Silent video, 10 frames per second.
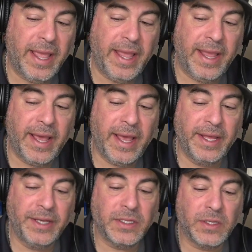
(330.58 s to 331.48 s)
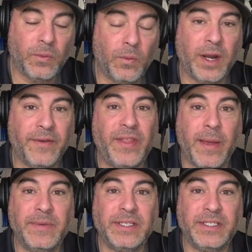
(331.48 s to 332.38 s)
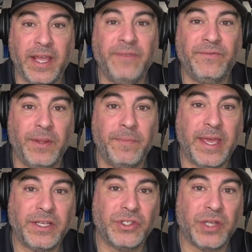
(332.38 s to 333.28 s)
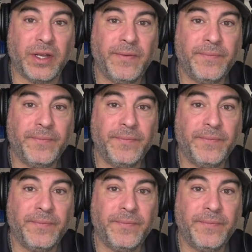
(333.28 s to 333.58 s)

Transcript: and one of them is inflammation.